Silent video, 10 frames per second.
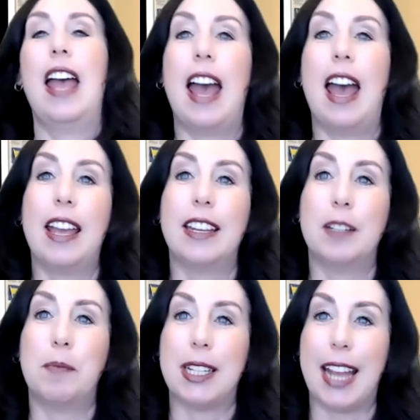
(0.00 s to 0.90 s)

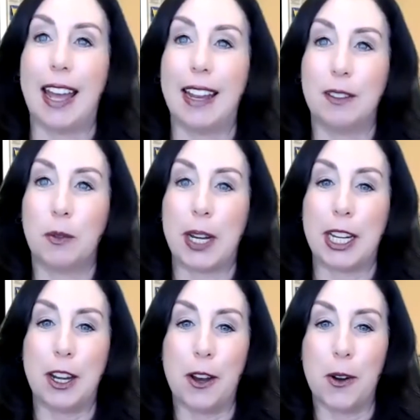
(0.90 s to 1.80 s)
and but yet we
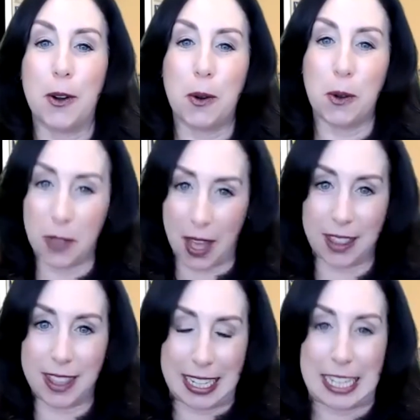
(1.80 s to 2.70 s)
know
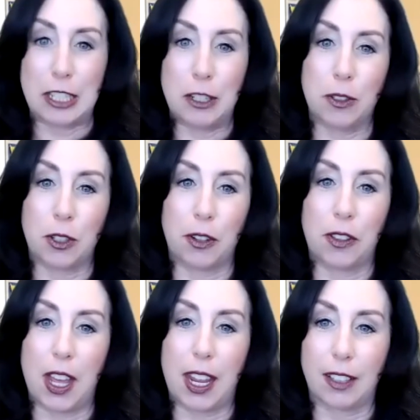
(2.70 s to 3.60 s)
that they need to do certain
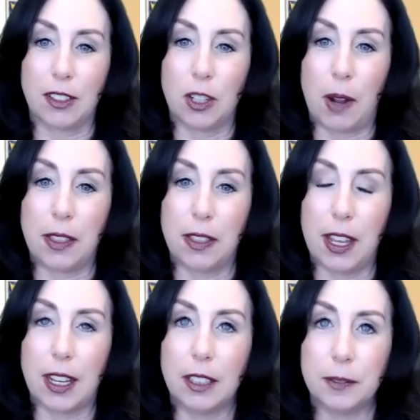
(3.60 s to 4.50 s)
things so i
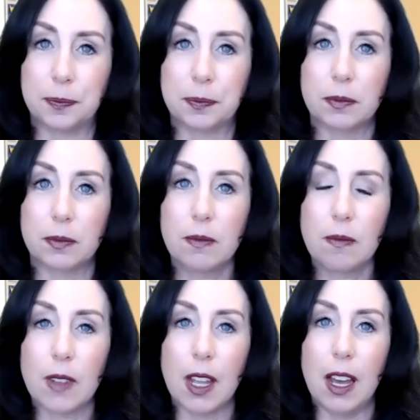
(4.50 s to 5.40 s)
think
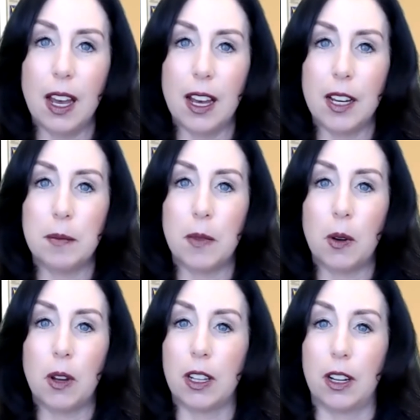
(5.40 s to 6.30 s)
um,
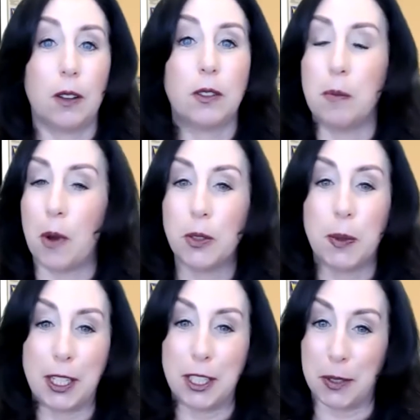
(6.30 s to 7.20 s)
the most
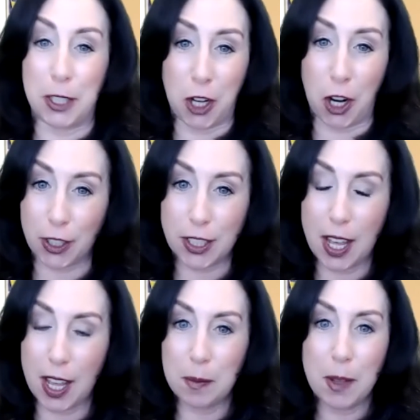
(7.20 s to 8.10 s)
we can do is encourage
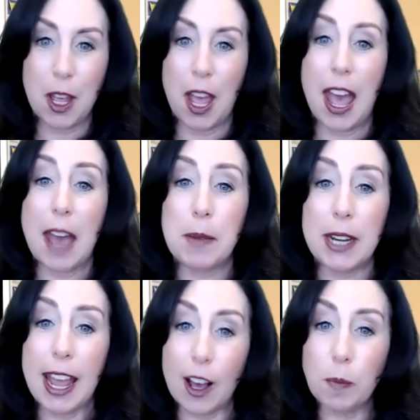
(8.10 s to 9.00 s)
them but
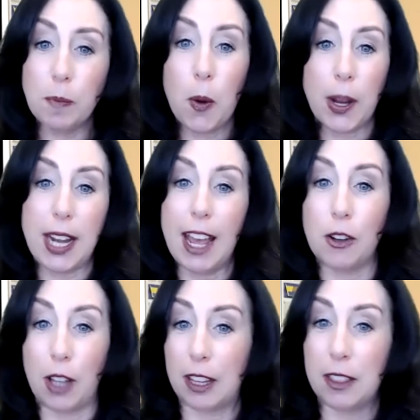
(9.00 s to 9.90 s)
help point
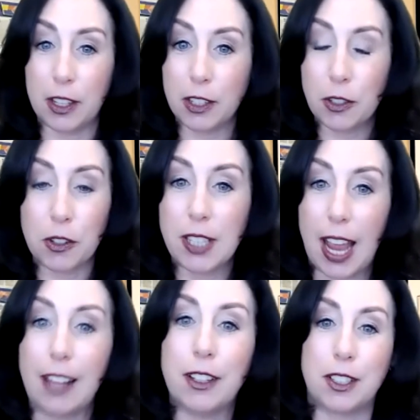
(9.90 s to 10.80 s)
out like these are the
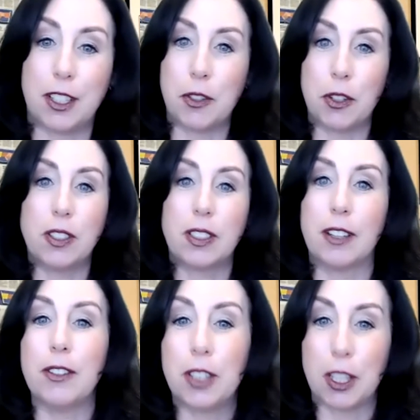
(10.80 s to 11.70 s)
talents these are the
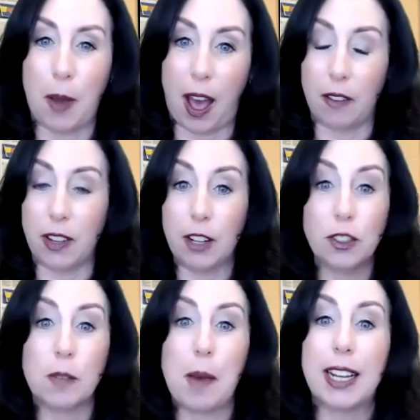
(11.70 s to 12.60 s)
skills that you have
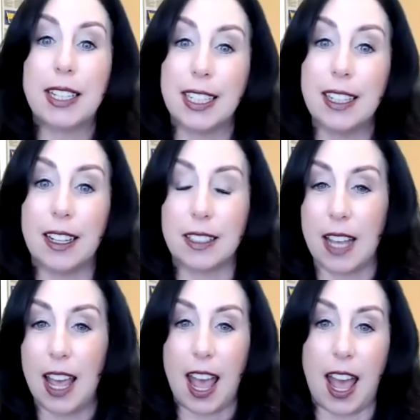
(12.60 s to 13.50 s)
here's some
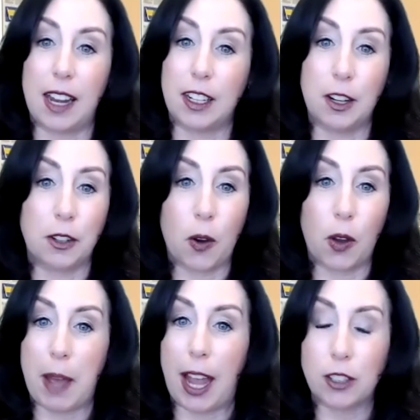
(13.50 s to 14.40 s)
ideas and you know
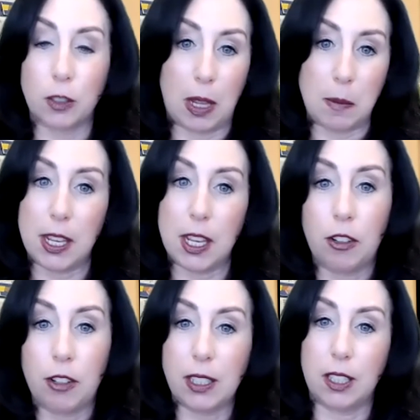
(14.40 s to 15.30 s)
going back to maybe he
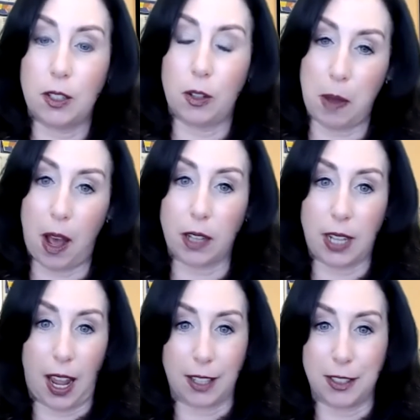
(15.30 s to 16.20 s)
creates his own
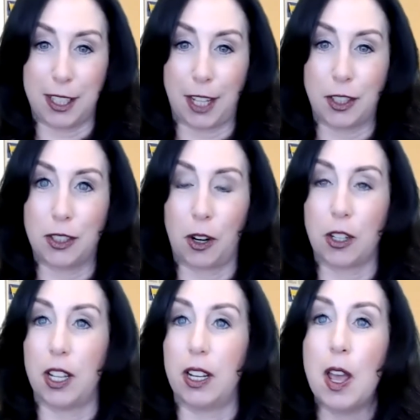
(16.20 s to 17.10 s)
podcast to get
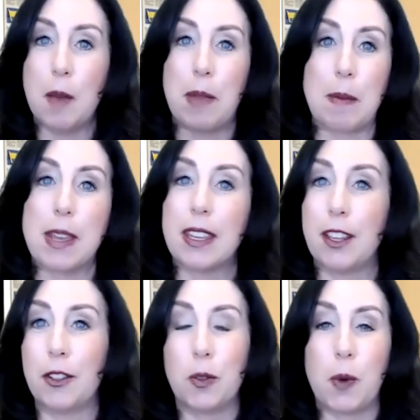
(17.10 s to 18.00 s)
started maybe
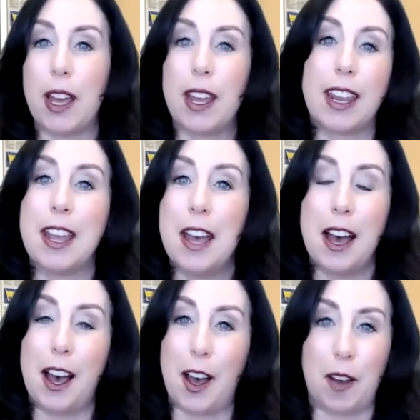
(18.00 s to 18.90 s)
there's a way
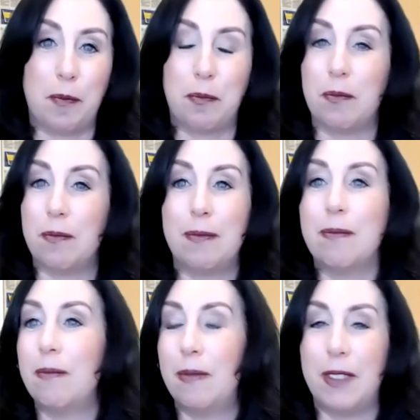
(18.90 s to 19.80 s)
um,
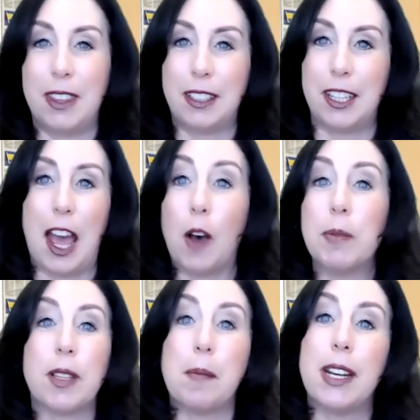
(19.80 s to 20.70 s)
to
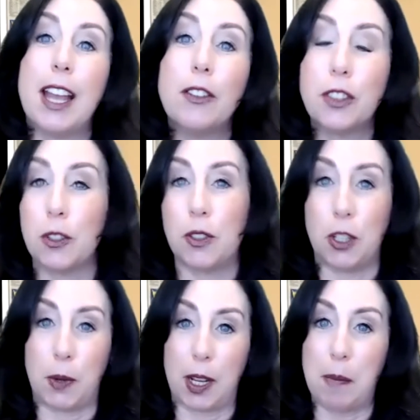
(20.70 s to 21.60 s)
help somebody else who's
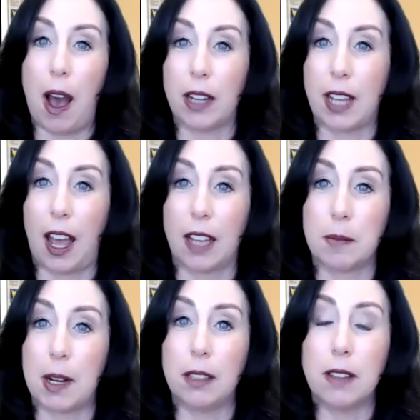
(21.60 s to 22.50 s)
doing a podcast.
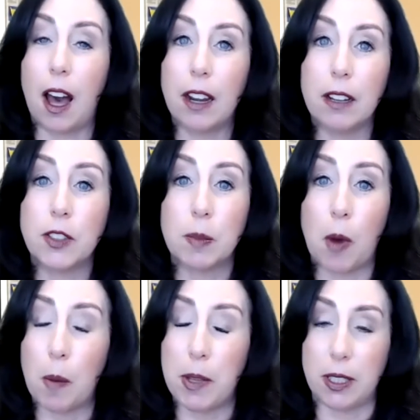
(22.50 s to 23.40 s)
I mean, a lot of
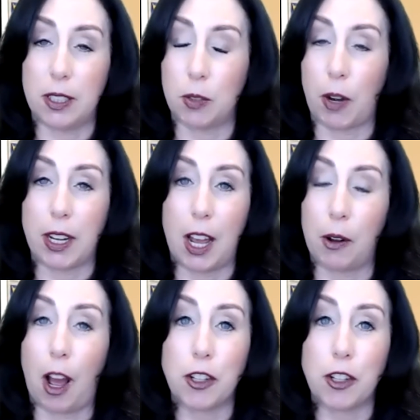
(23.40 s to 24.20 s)
small businesses right now and